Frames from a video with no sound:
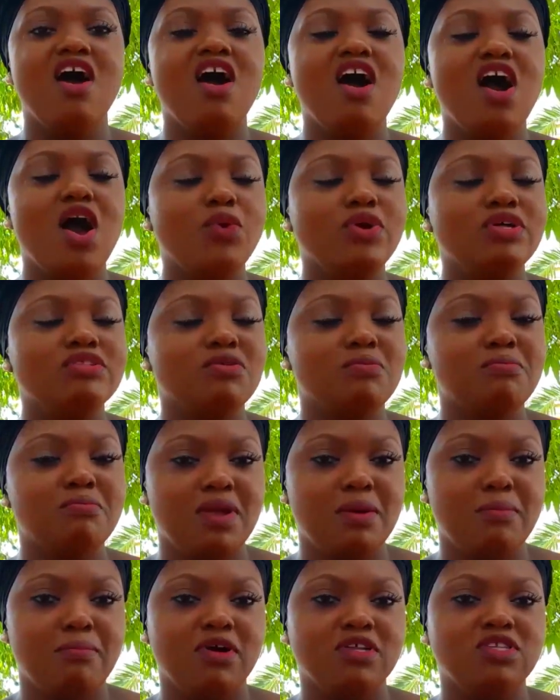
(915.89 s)
Always
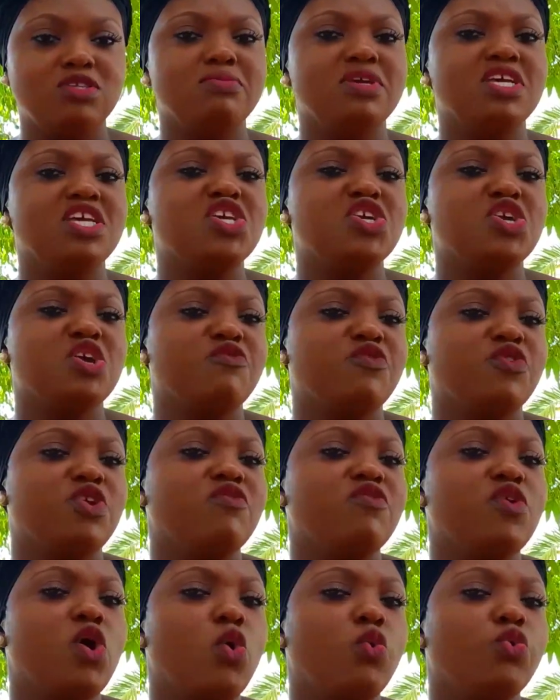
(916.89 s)
remember to be careful
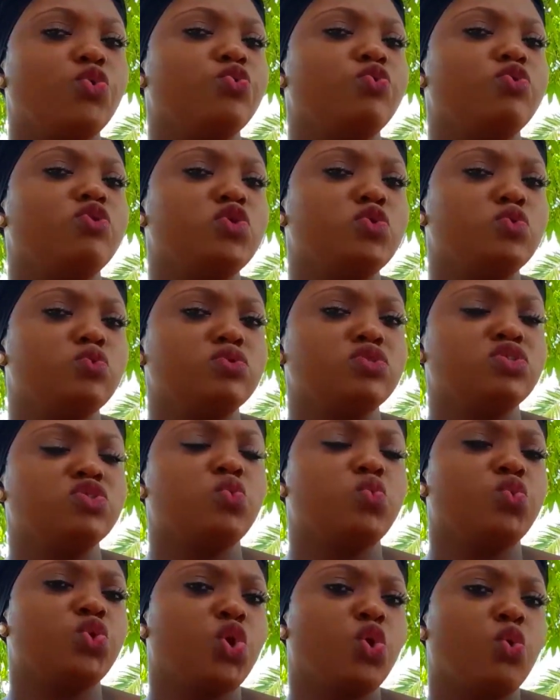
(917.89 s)
of how you choose
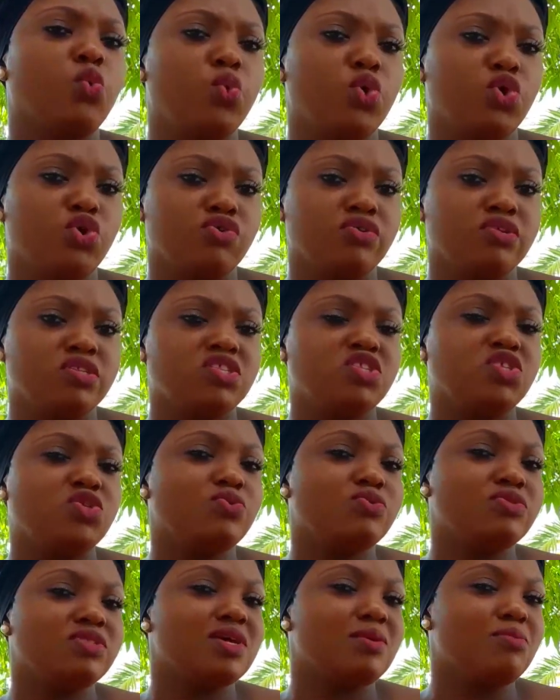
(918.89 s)
your words.
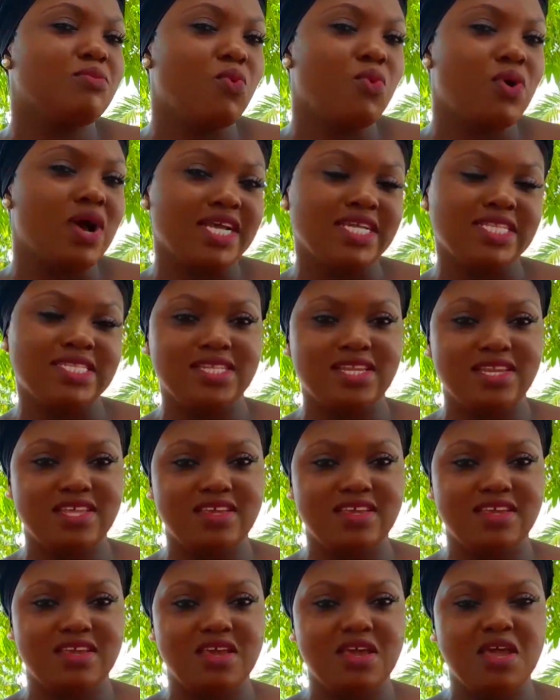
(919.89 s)
Choose them wisely.